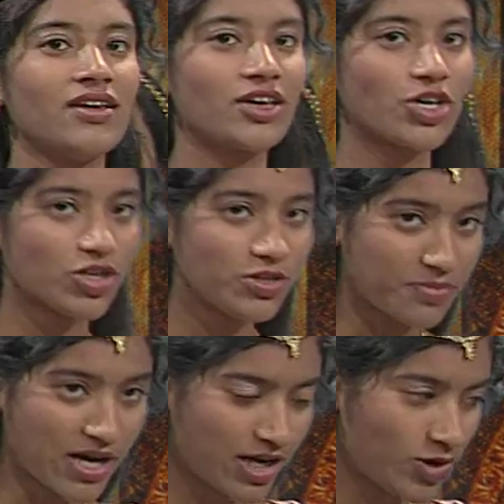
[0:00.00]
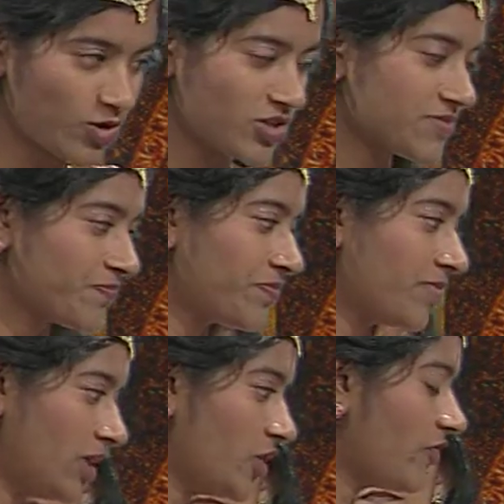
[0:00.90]
Good, my lord,
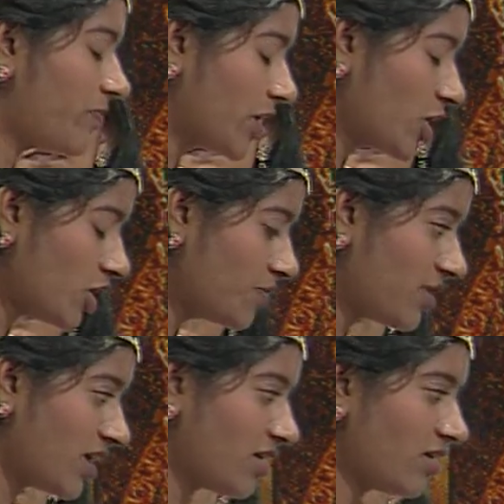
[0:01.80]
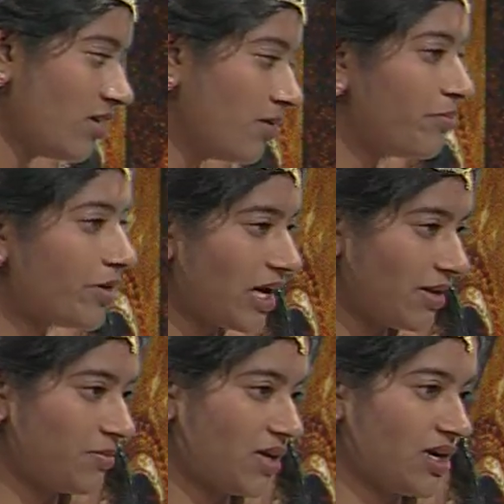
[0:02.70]
you have begot me, bred
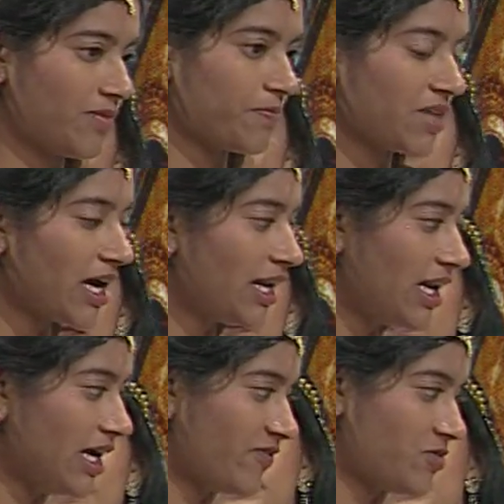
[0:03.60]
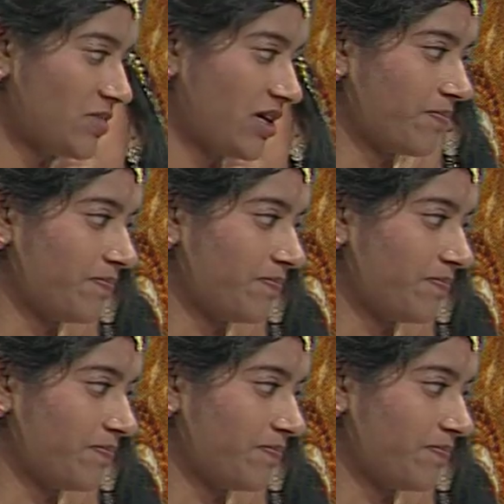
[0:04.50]
me, and loved me.